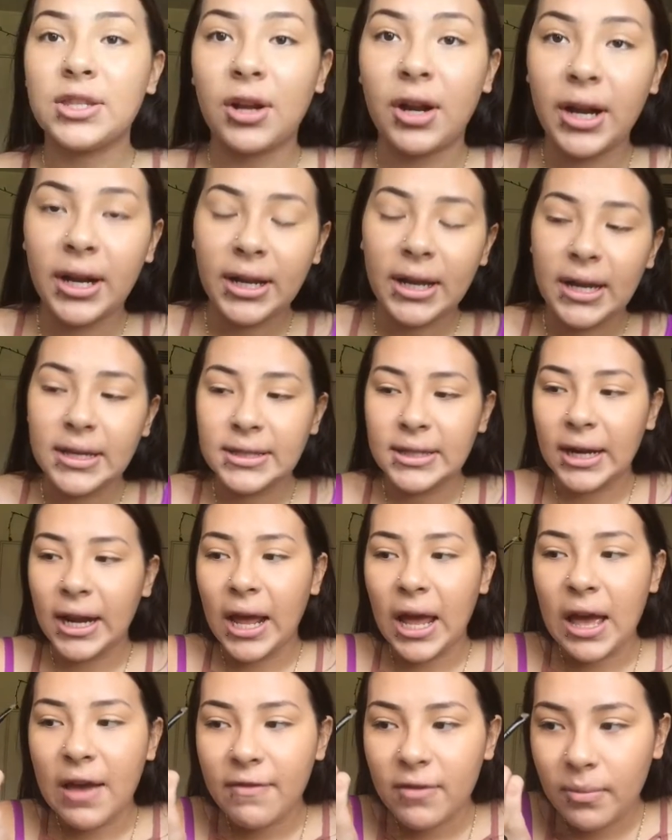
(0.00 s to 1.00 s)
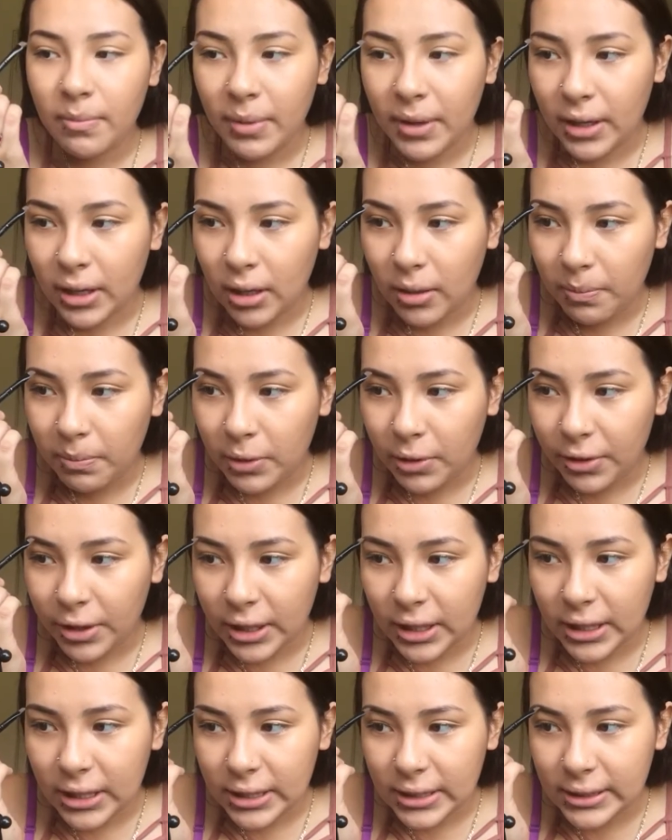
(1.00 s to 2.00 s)
sorry guys that I haven't been
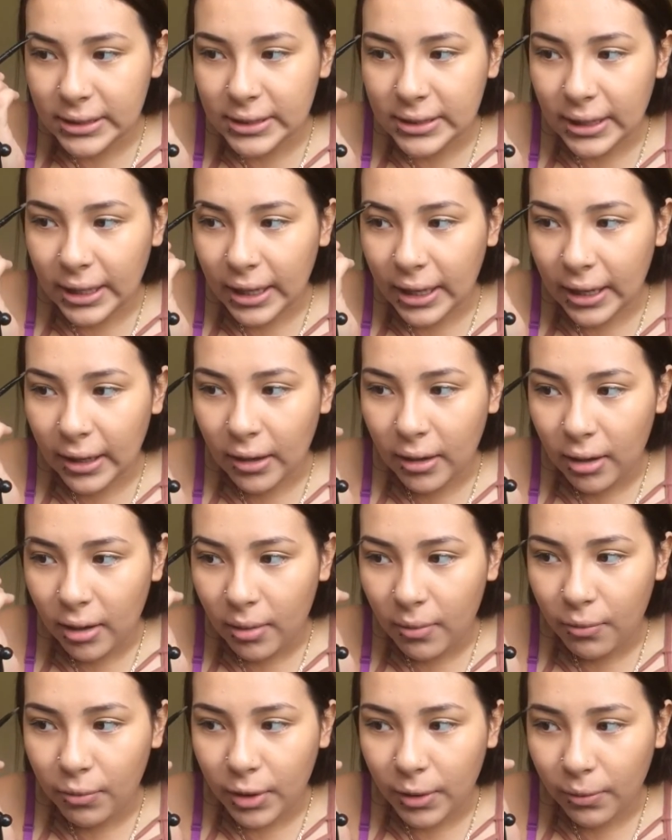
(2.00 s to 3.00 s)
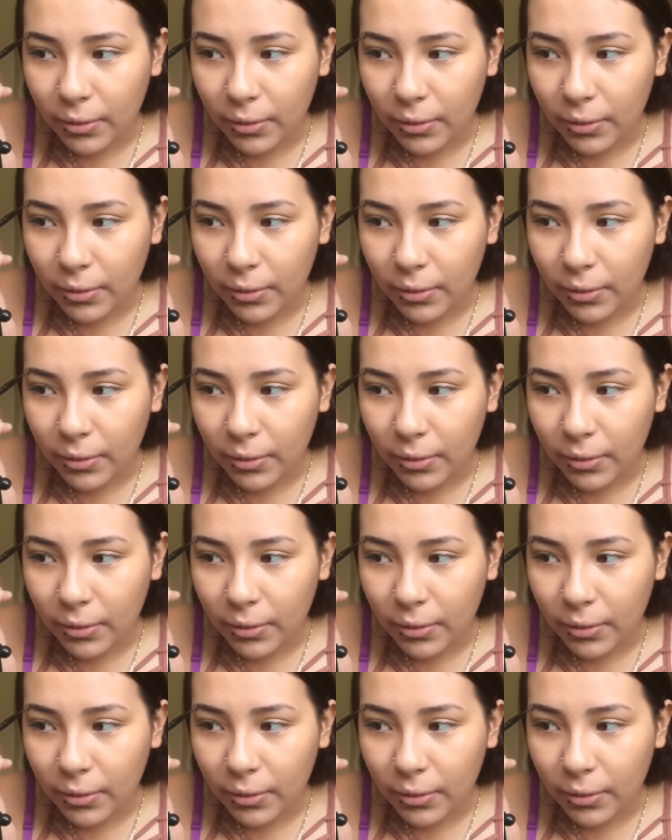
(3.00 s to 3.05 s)
uploading, is that we